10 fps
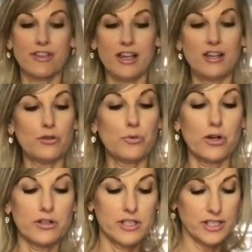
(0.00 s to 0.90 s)
thing in the
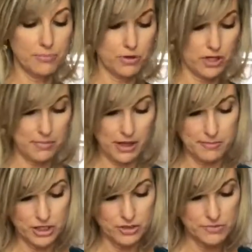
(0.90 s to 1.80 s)
world is the portobello
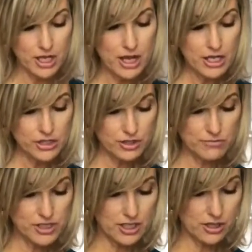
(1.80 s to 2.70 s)
mushrooms. So I'm
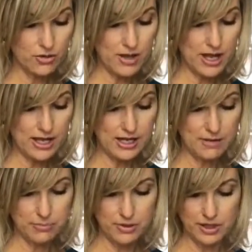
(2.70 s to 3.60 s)
just gonna go ahead
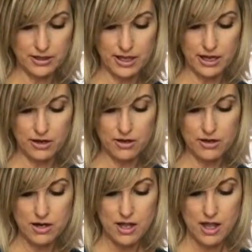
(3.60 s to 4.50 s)
and put a
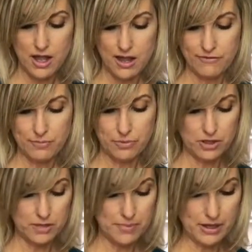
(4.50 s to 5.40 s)
layer of the
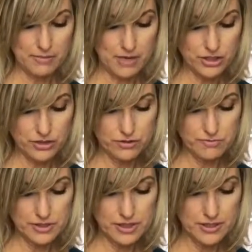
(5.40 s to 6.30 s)
portobello
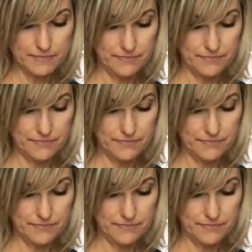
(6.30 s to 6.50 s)
mushrooms.